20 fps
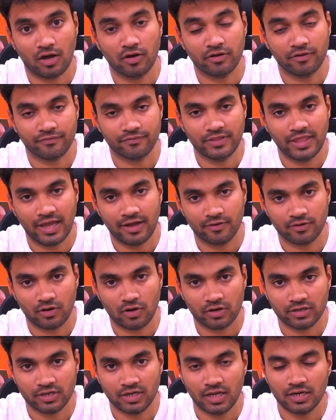or if they have
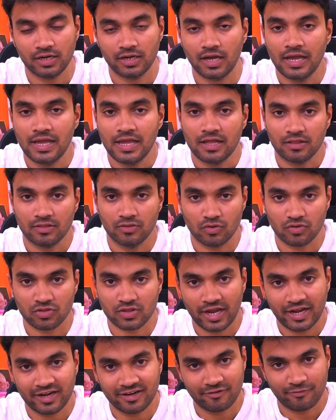not done those
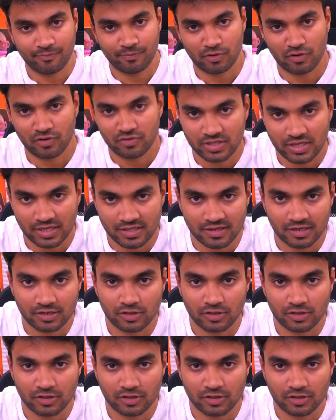kind of projects,